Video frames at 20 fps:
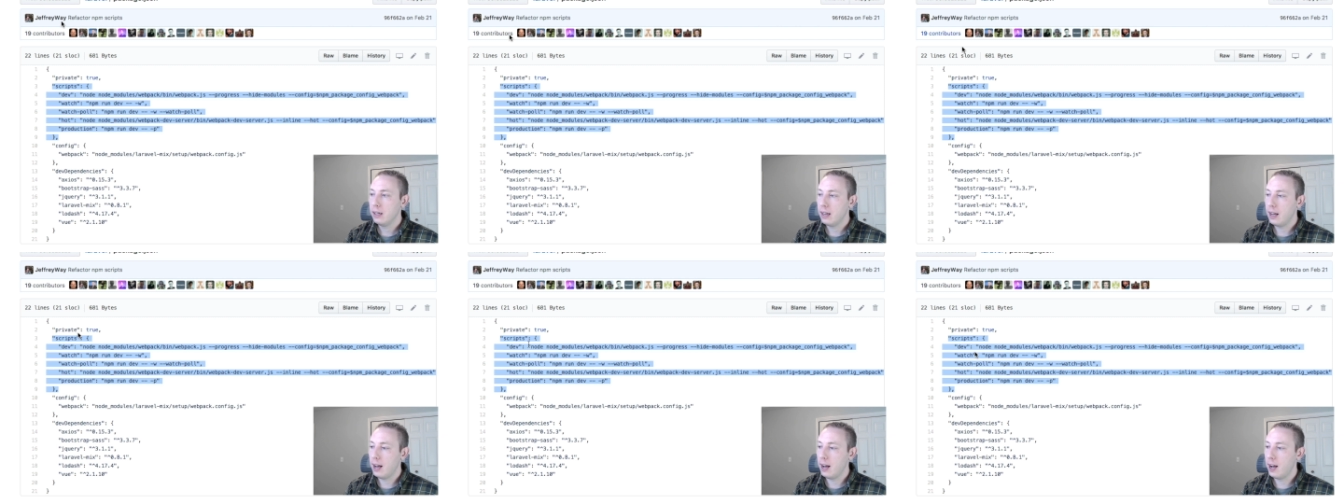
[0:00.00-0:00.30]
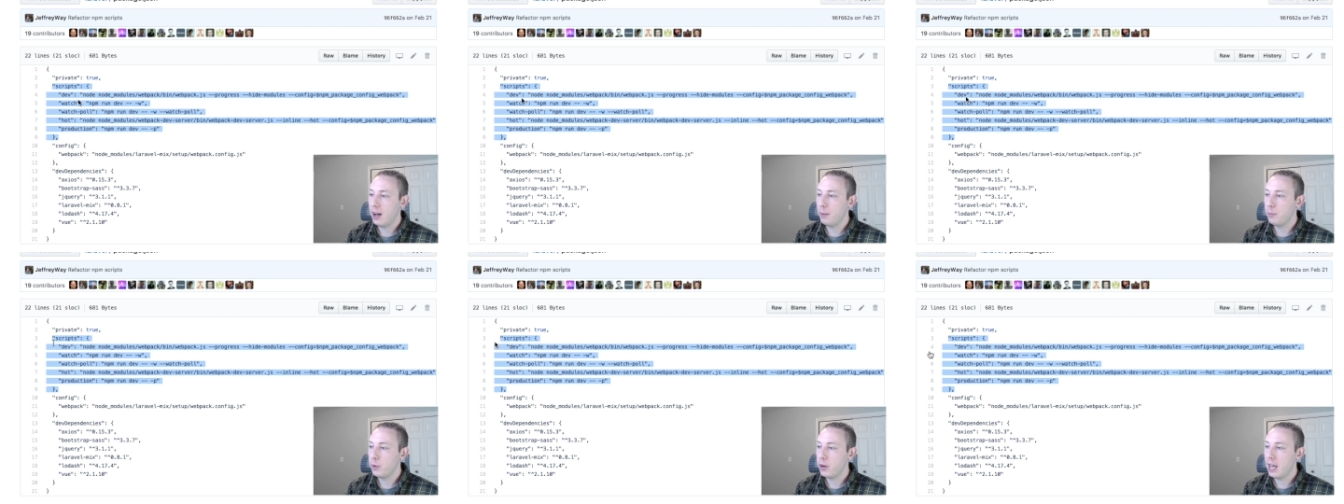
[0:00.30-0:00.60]

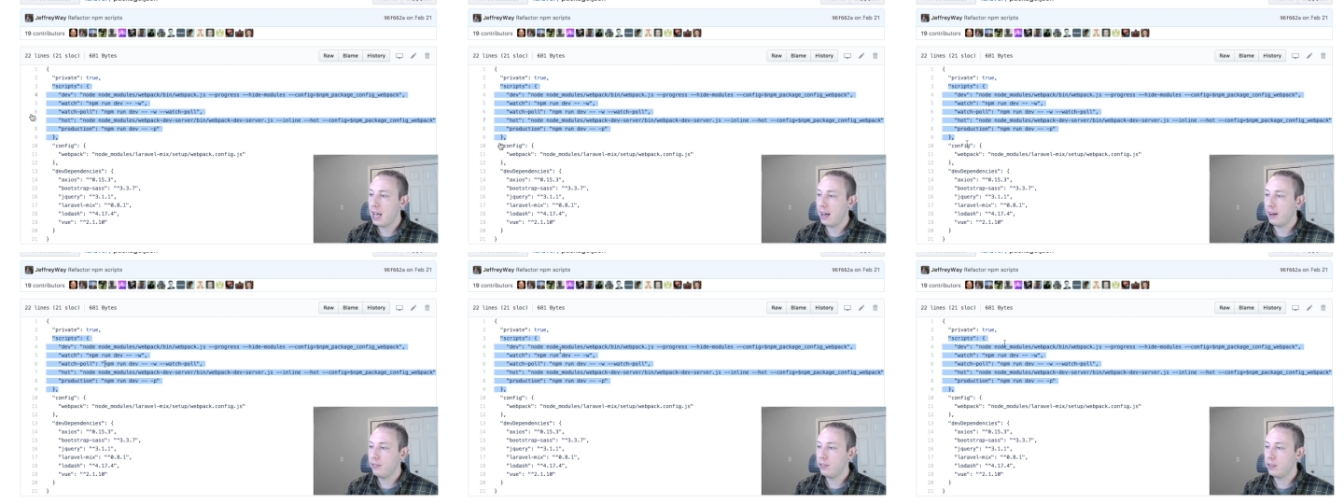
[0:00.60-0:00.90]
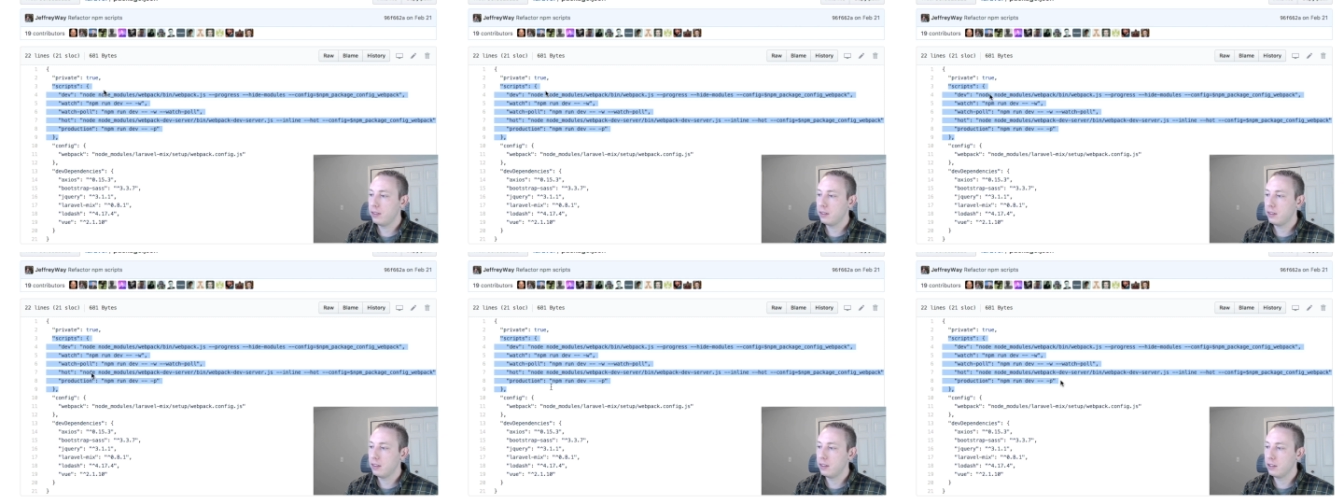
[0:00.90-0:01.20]
um, we
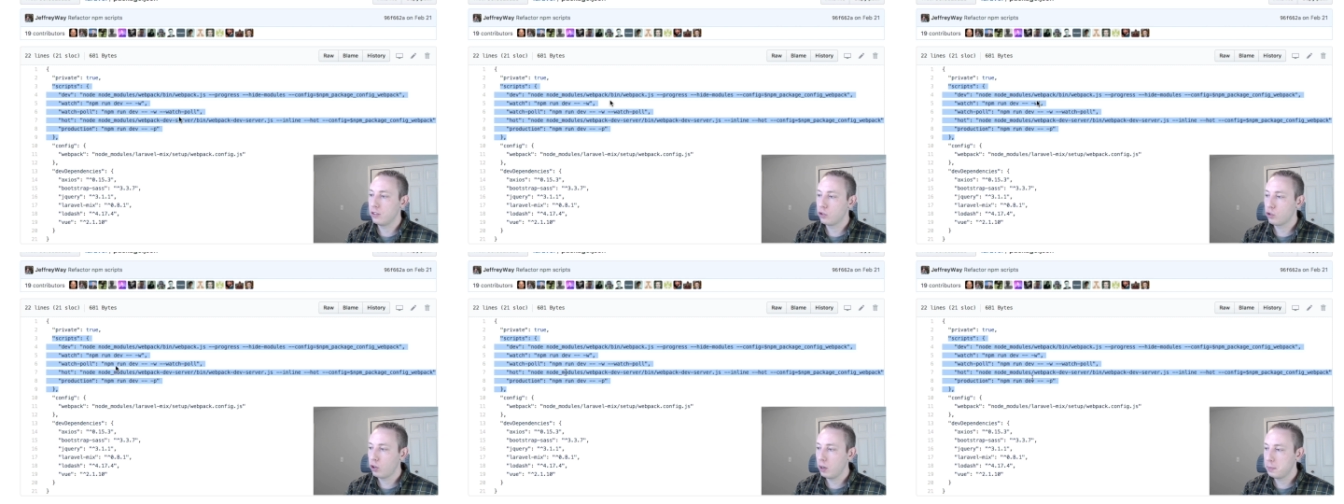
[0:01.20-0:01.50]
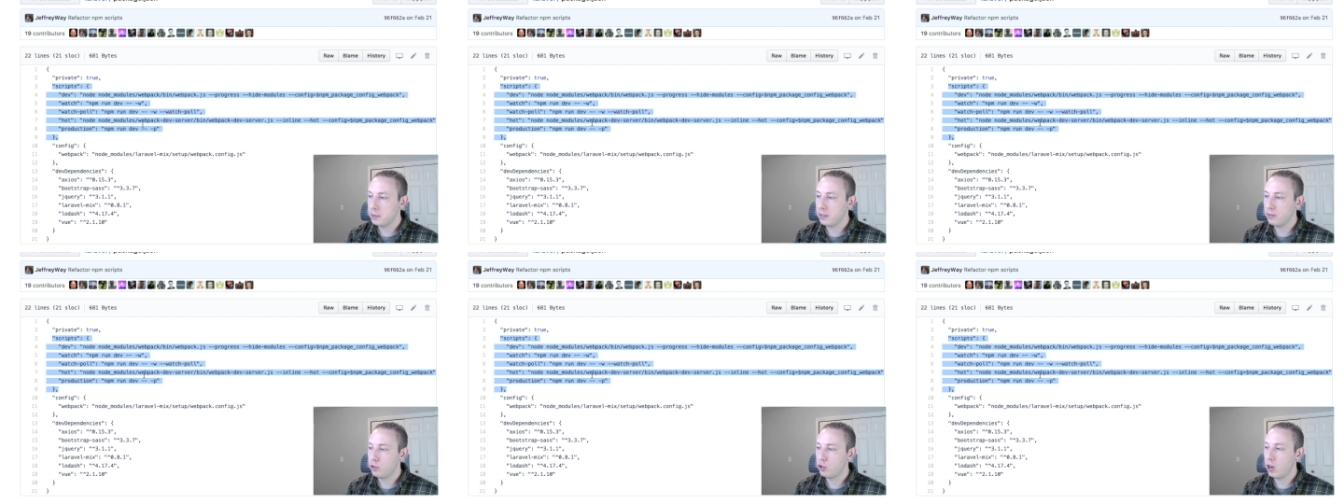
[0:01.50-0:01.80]
have the
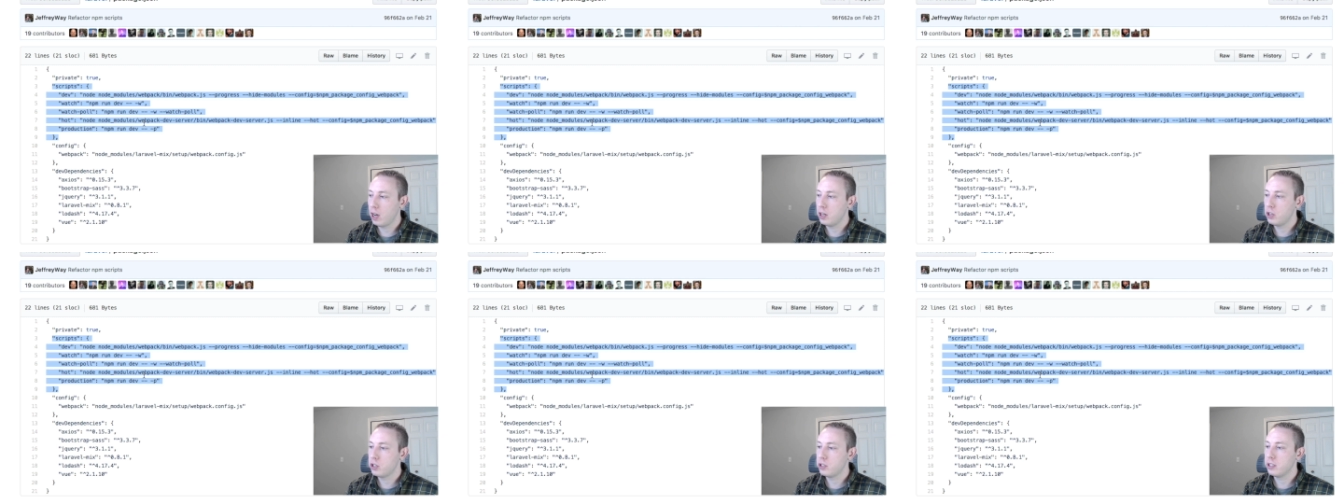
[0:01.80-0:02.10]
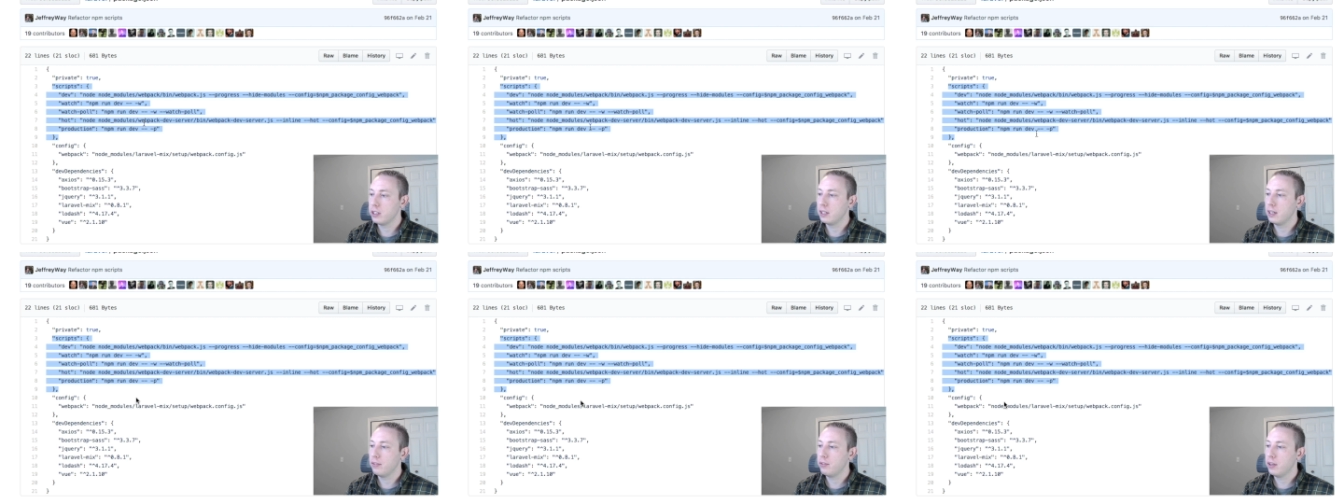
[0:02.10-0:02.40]
scripts have changed
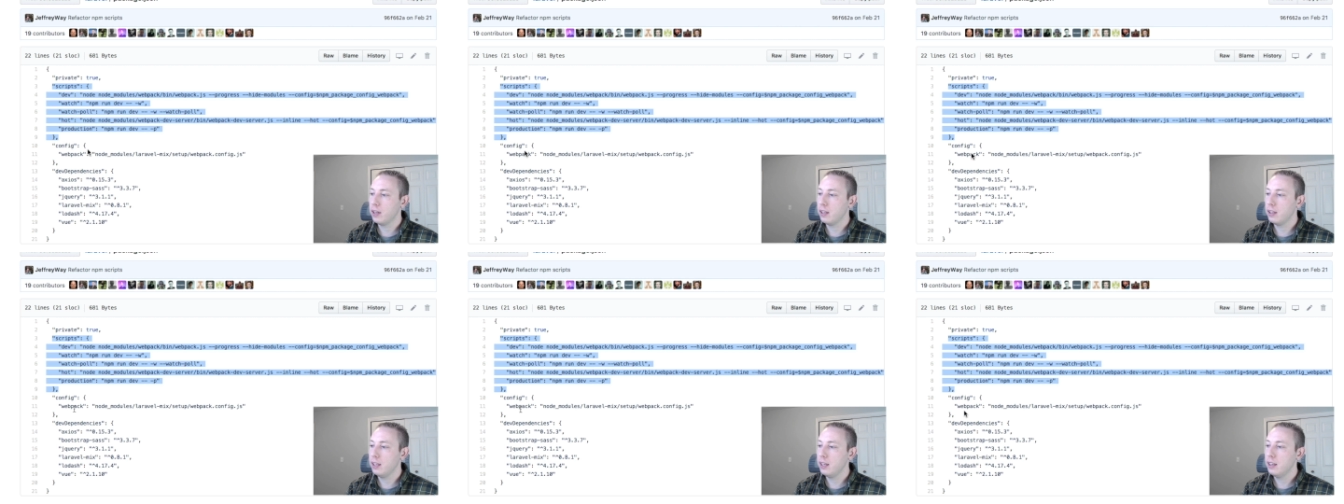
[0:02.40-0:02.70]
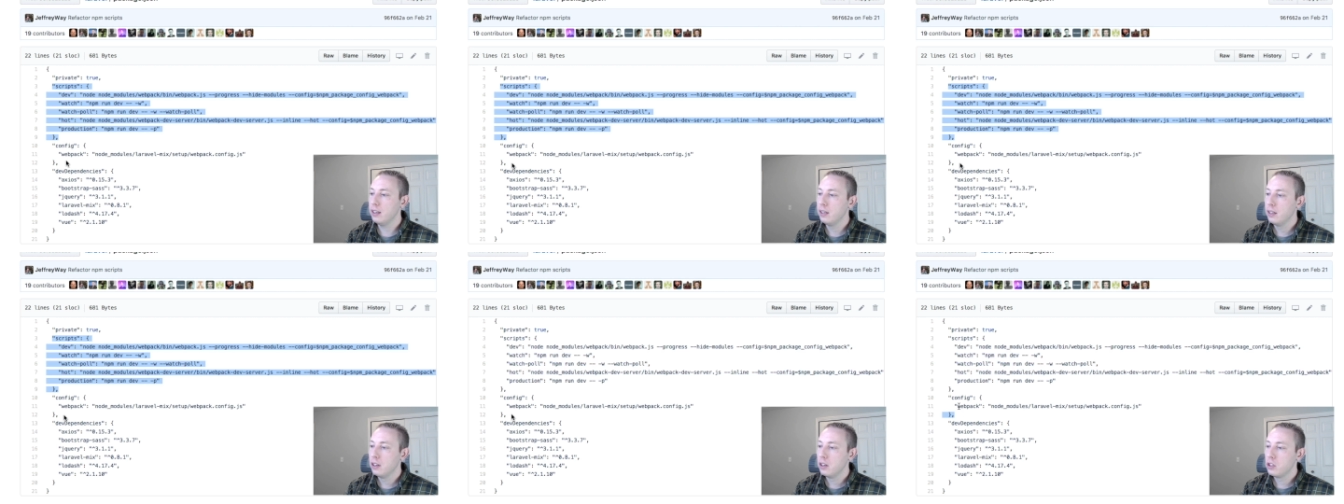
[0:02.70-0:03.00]

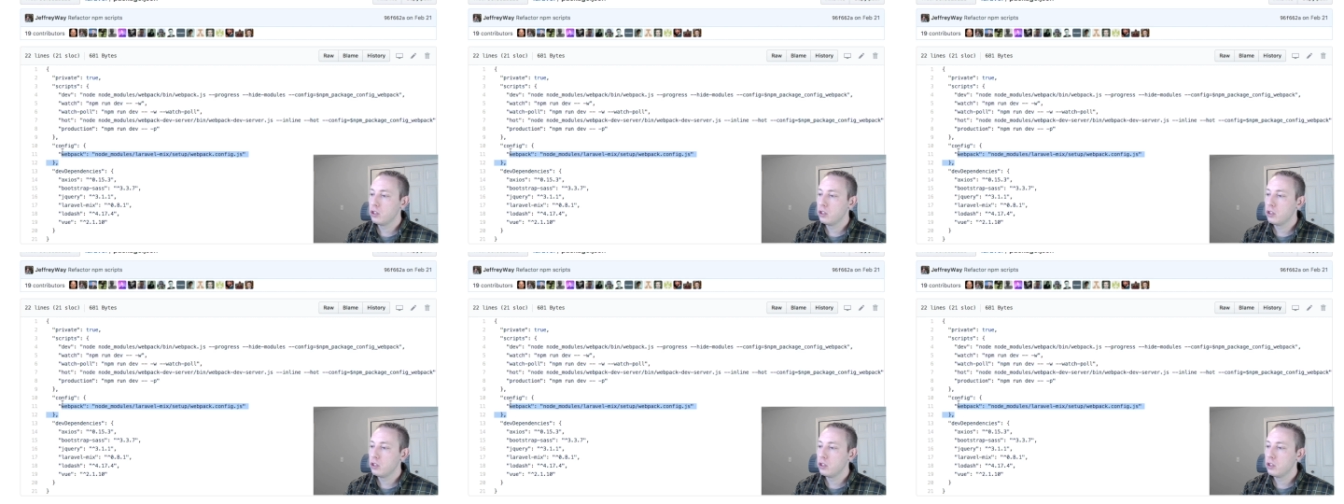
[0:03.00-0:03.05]
significantly.